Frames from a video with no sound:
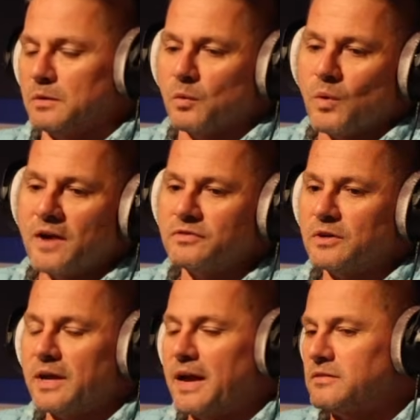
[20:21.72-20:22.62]
wives
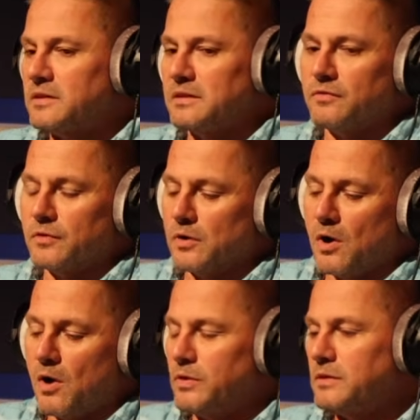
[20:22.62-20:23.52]
aren't asking for
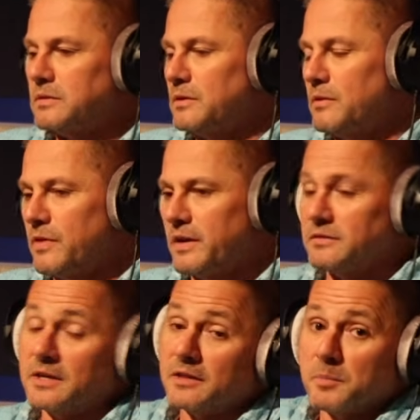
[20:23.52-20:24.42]
all these little
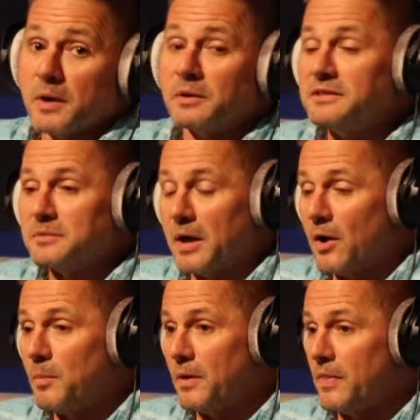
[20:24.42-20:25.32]
things. Yeah, they probably need some
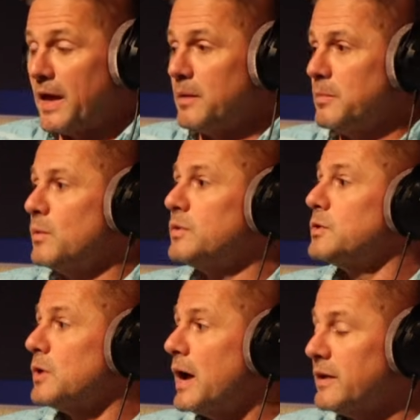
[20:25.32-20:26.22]
help on that. But what
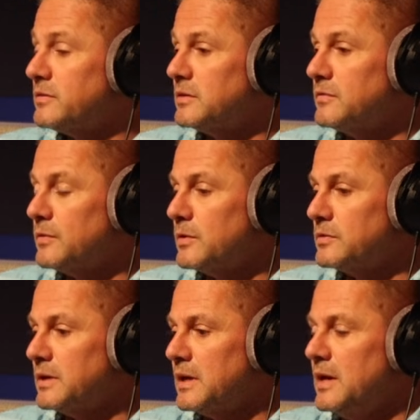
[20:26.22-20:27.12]
they're asking for
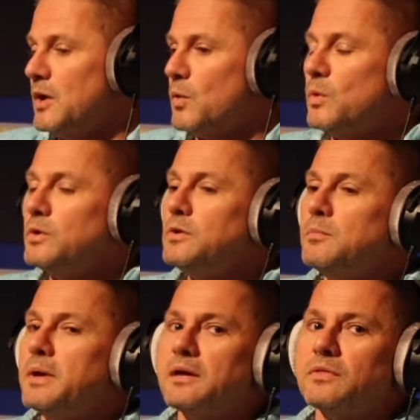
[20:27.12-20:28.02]
is like, will you
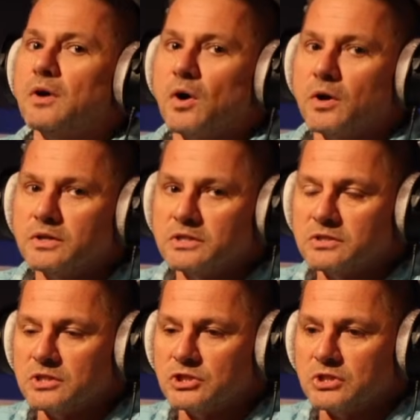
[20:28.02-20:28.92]
make the hard
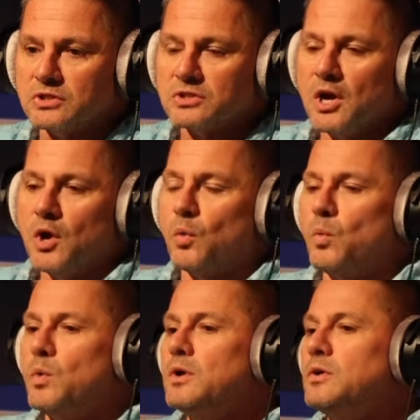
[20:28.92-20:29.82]
decisions?
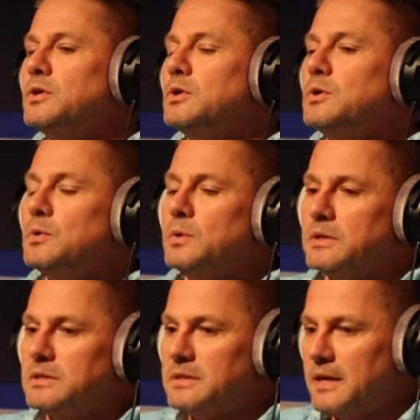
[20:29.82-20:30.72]
Will you
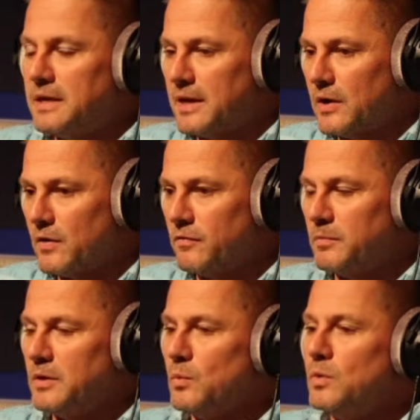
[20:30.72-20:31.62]
take care of
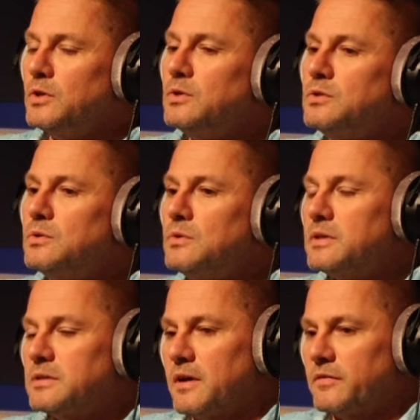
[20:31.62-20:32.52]
me? Will you do
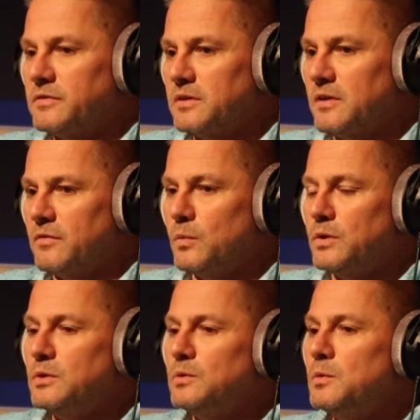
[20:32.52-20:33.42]
the tough stuff? Will
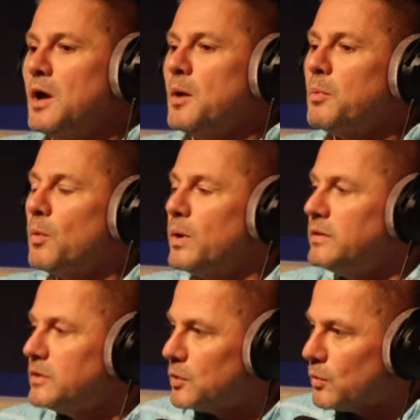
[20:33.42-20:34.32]
you
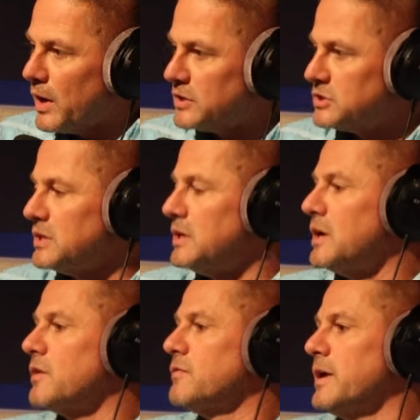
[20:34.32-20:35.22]
point the direction in
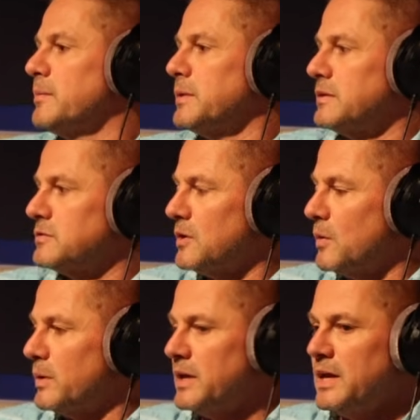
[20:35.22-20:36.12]
our family that's
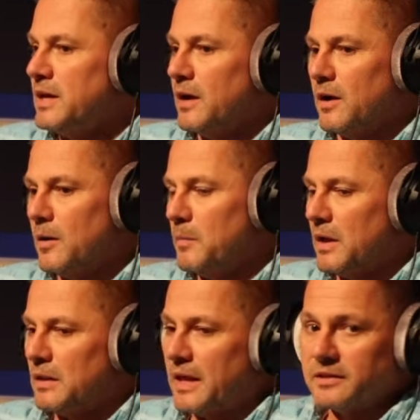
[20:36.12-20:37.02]
going?
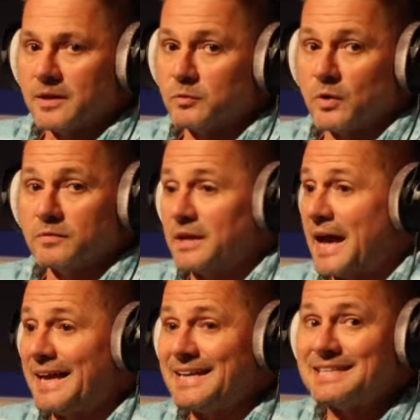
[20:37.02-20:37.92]
A lot of times wives are like,
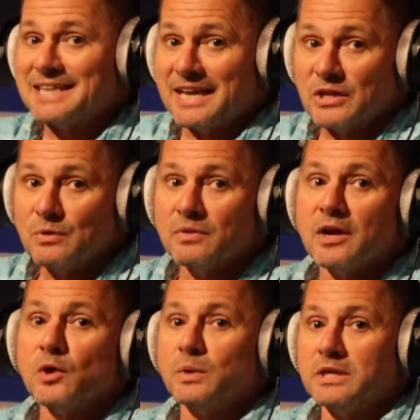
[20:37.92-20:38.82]
I can take you
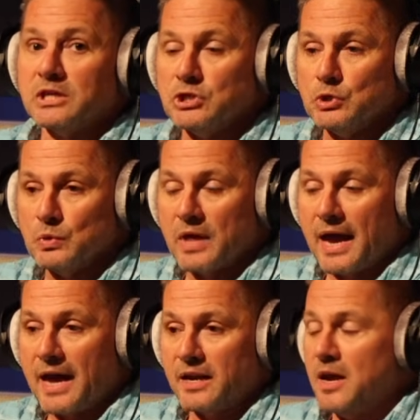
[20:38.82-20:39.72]
there. We can do
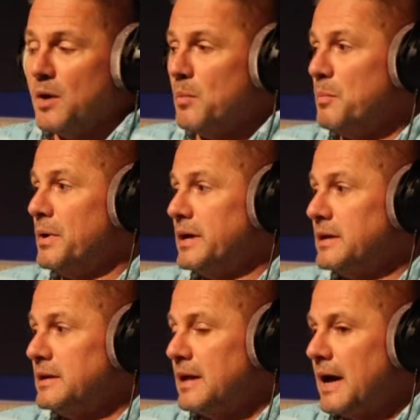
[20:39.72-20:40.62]
that.
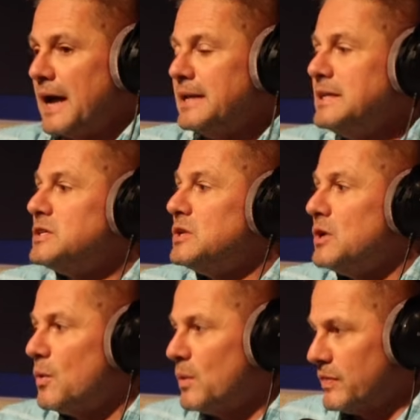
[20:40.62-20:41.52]
But I need to
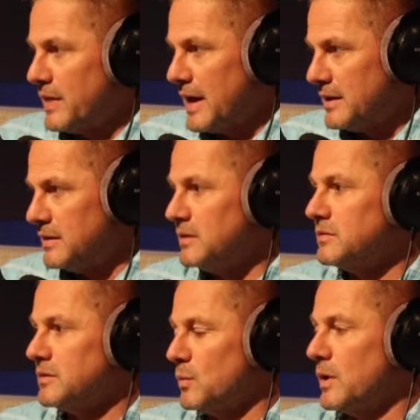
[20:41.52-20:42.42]
know what that
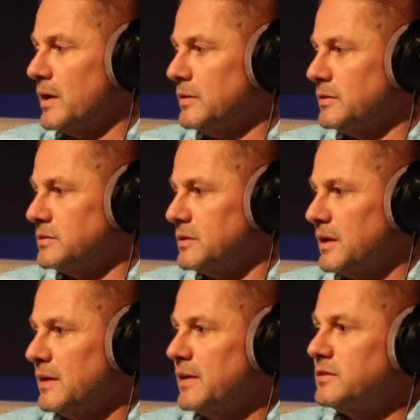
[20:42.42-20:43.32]
is and where that looks
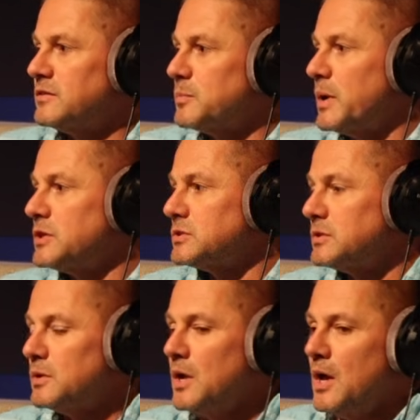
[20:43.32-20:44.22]
like. And that's
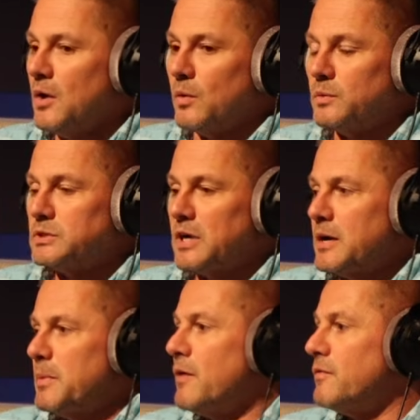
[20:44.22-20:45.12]
especially when we talk
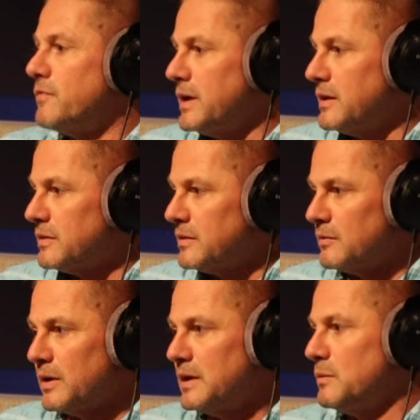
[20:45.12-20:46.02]
about faith,
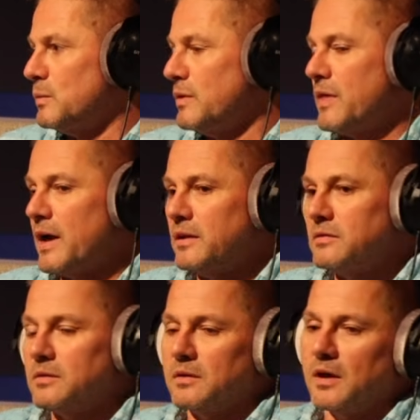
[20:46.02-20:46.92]
right? With that
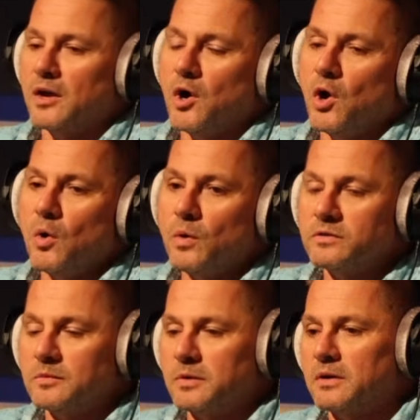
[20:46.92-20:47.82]
is, I
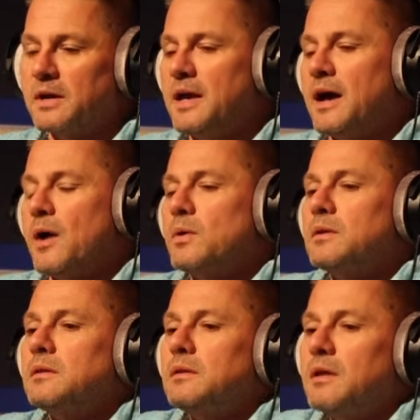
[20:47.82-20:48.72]
always am hearing, I would
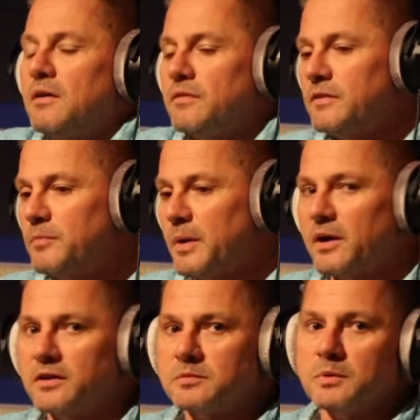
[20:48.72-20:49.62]
love it if my
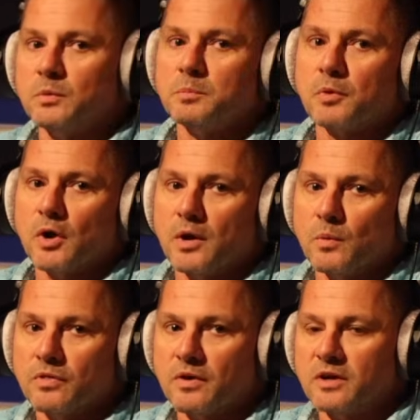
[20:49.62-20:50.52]
husband would pray
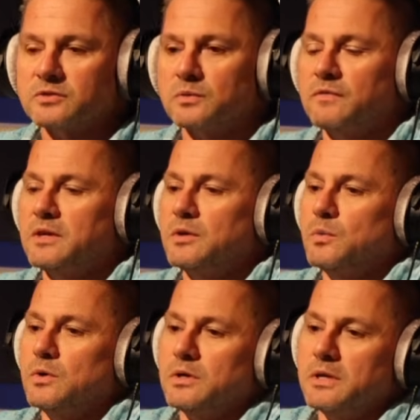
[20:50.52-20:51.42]
with us, if he
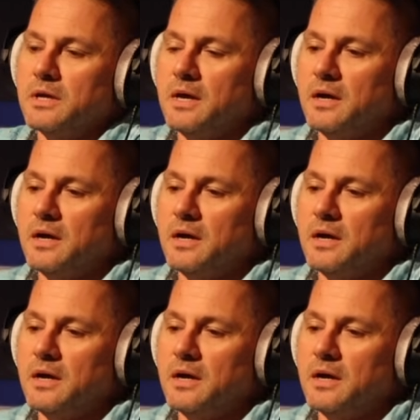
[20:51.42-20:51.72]
would